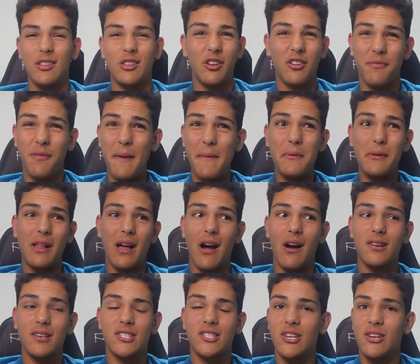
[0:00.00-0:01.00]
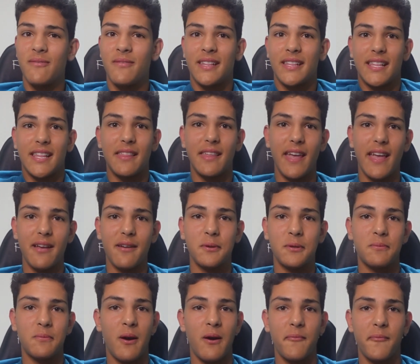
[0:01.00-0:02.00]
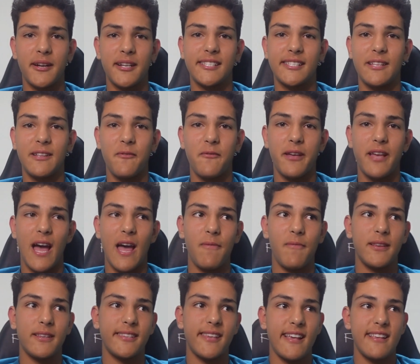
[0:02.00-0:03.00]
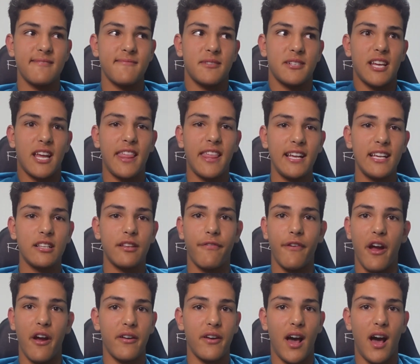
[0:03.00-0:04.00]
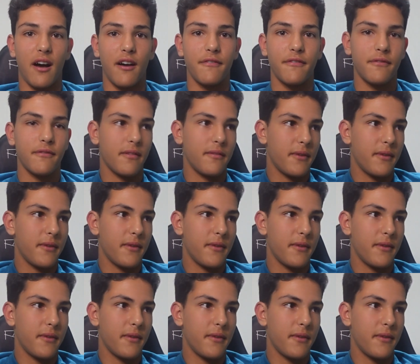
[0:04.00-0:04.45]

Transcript: A lot of people are assuming that the Eagles won't win a single game this season, which I think is fair enough.